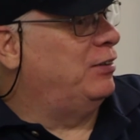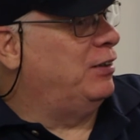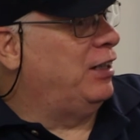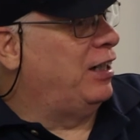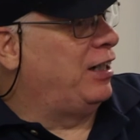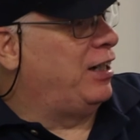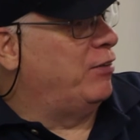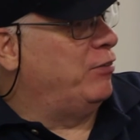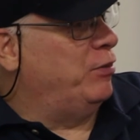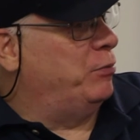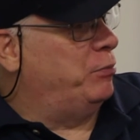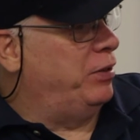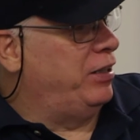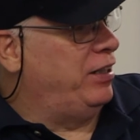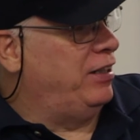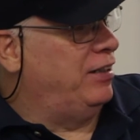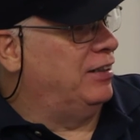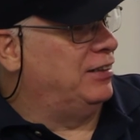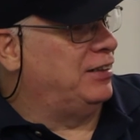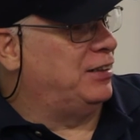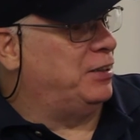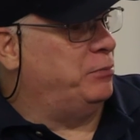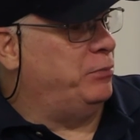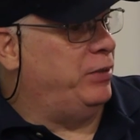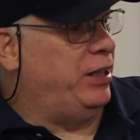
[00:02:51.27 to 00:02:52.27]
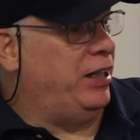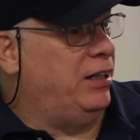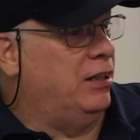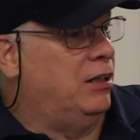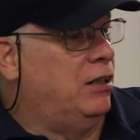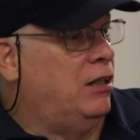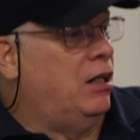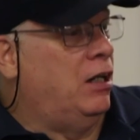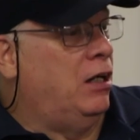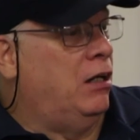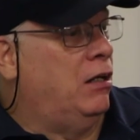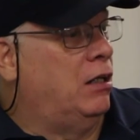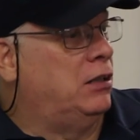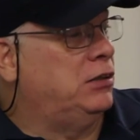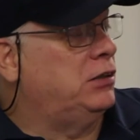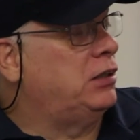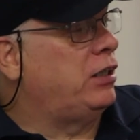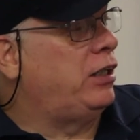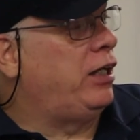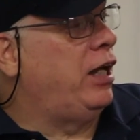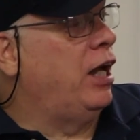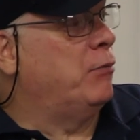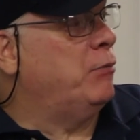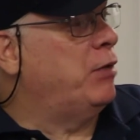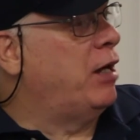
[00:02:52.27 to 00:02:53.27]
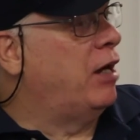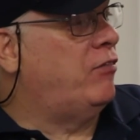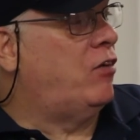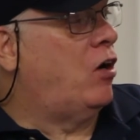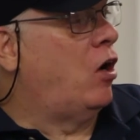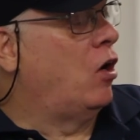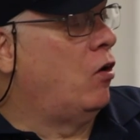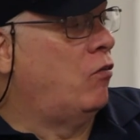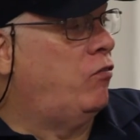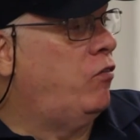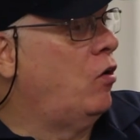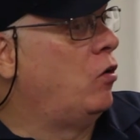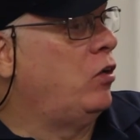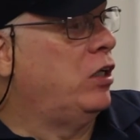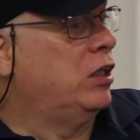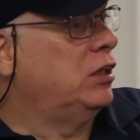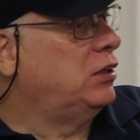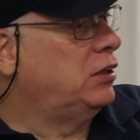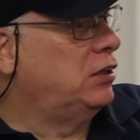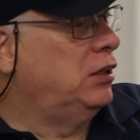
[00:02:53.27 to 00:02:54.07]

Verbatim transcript: like everybody does to me. Doesn't the camera have autofocus?